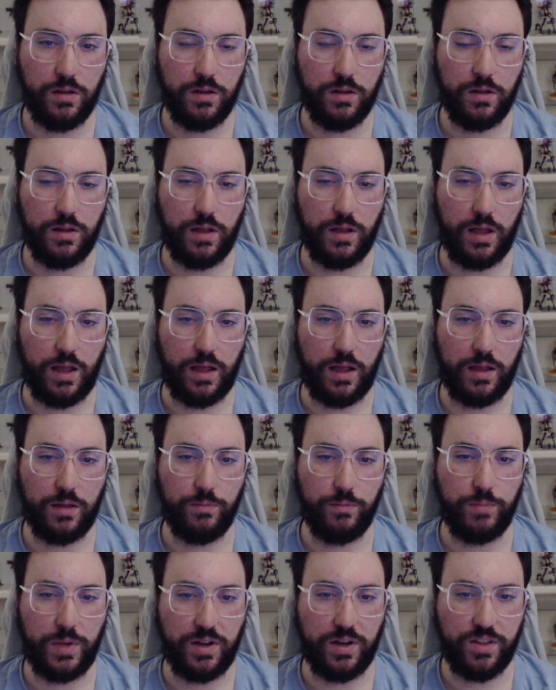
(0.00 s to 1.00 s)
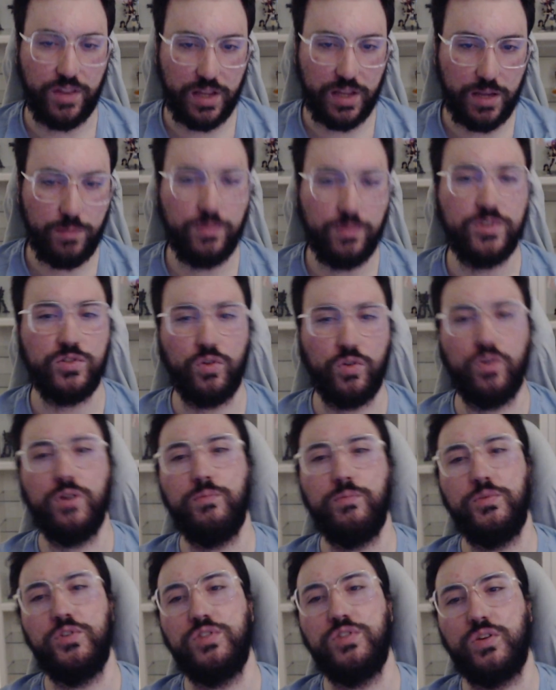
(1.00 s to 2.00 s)
Uh, but theme, story,
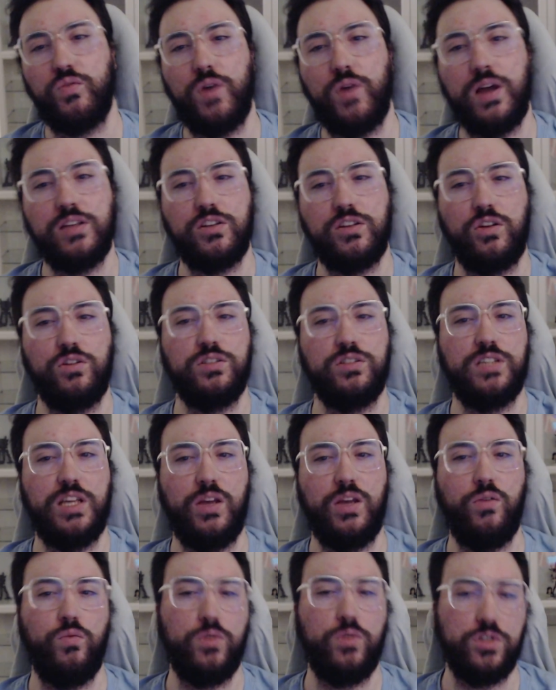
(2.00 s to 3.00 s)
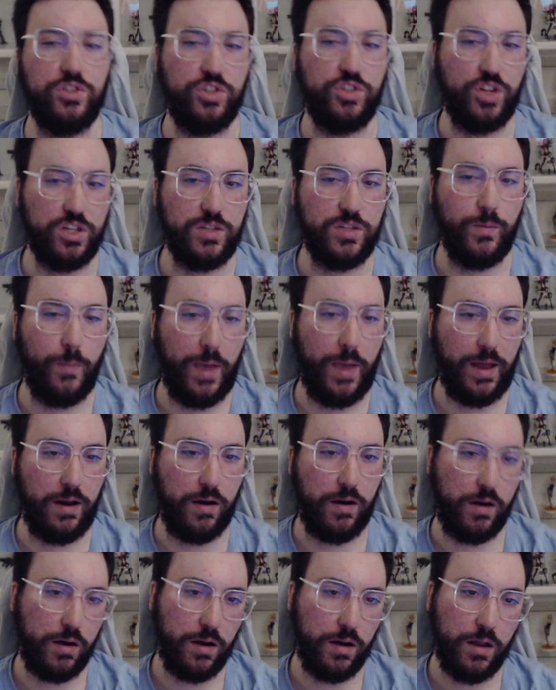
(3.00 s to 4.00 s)
music wise, Colosseum was just
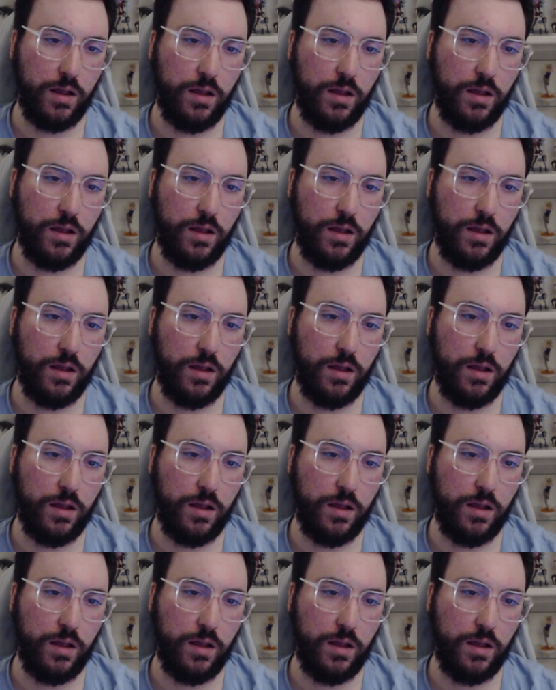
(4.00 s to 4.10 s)
better.